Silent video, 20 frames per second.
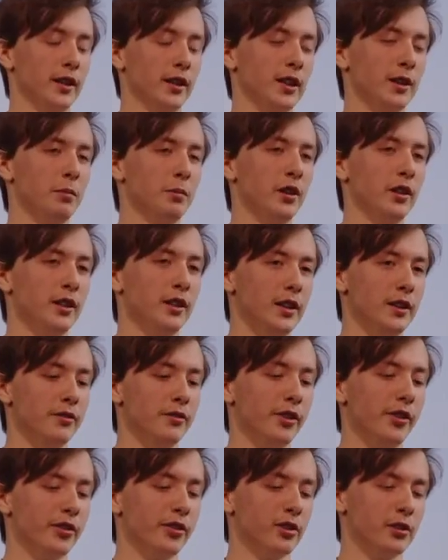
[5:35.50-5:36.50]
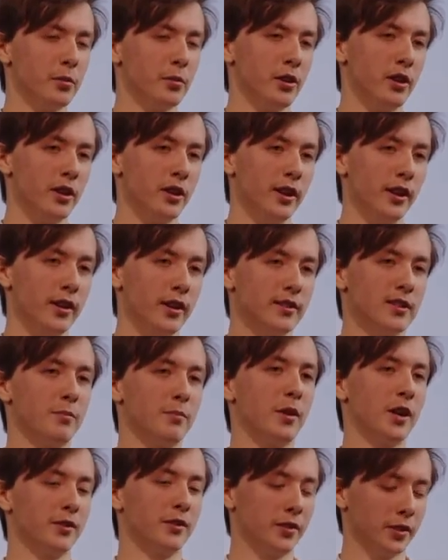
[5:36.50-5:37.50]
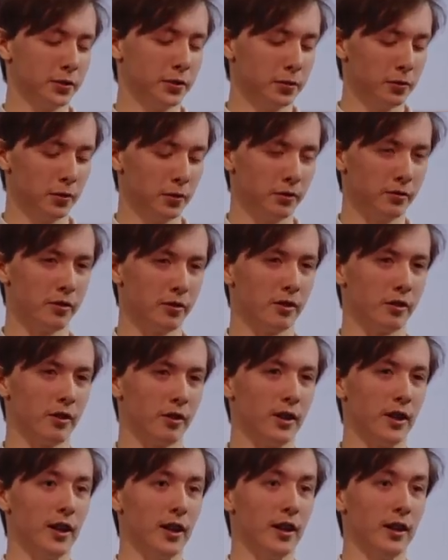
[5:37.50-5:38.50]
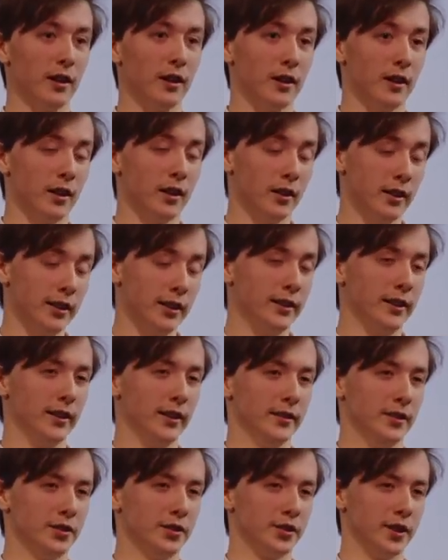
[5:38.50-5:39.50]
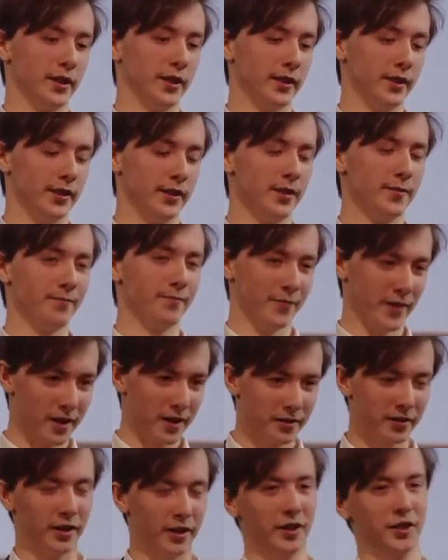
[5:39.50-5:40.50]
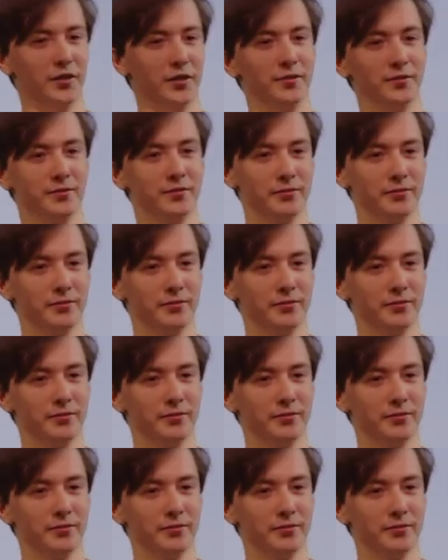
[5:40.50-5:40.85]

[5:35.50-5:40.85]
and I believe reinforcement learning is the perfect tool for leading this trend. Thank you.